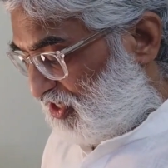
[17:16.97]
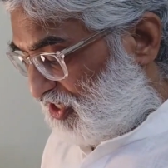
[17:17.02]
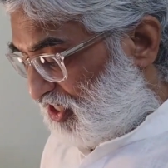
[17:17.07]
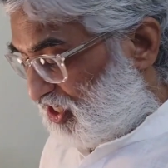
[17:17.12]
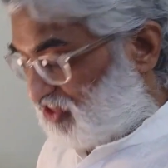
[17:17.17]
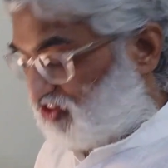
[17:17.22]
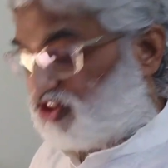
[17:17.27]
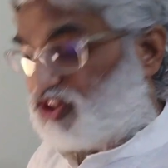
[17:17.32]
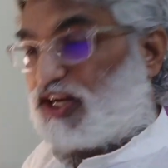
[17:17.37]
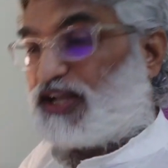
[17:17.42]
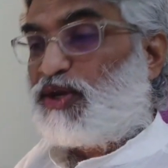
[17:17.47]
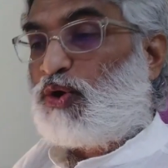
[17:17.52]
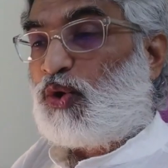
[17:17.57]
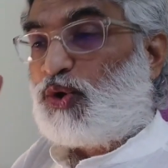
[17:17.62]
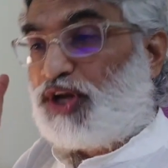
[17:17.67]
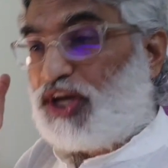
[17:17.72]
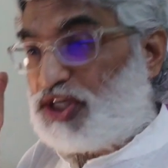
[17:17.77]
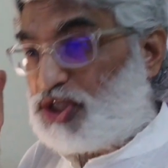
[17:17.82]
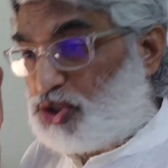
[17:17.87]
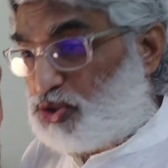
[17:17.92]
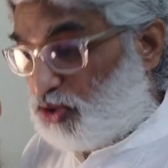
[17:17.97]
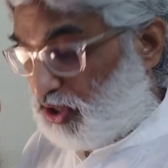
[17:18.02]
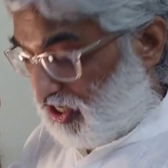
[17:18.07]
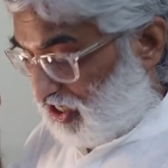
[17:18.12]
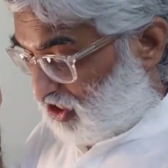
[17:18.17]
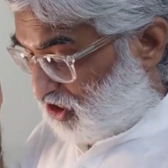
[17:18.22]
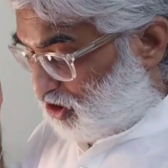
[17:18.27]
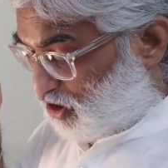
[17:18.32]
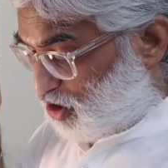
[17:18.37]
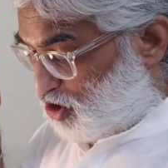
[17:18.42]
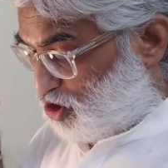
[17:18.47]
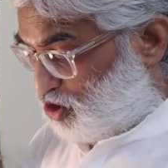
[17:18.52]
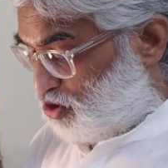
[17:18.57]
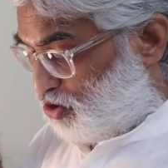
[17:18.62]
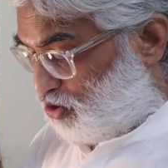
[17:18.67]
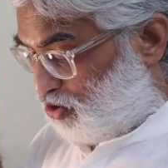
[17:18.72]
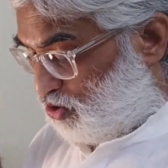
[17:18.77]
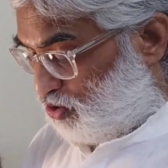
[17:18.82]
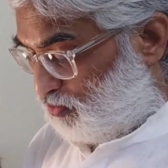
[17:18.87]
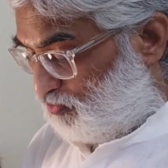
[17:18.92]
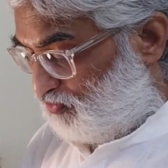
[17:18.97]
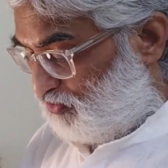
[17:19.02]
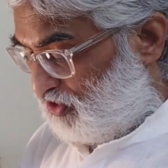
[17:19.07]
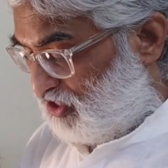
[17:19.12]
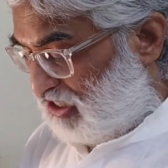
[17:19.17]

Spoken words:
Yatra Yogeshwara Krishno,